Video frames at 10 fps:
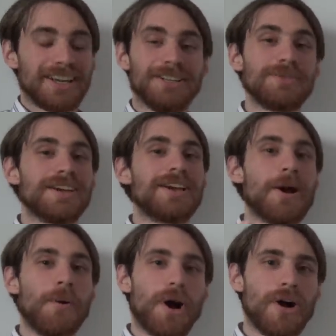you can
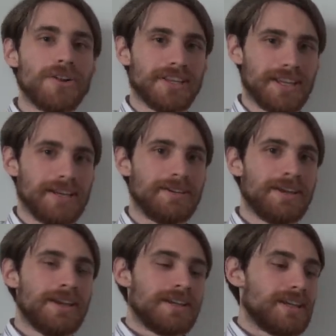go all in.
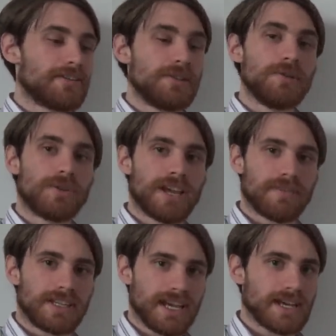Now that you don't
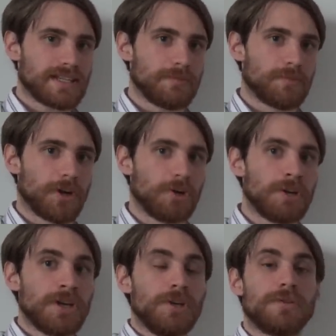have Gitaxian Probe,
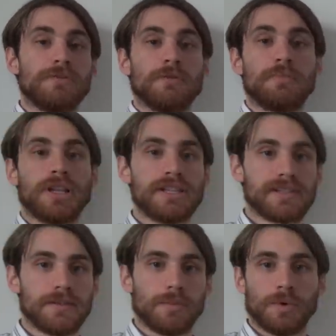you can
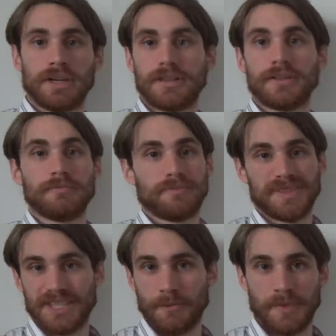replace them with
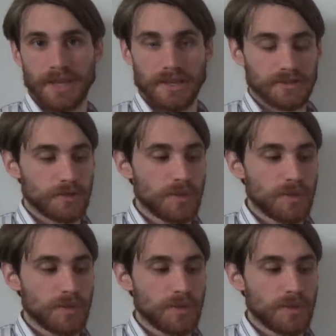something else.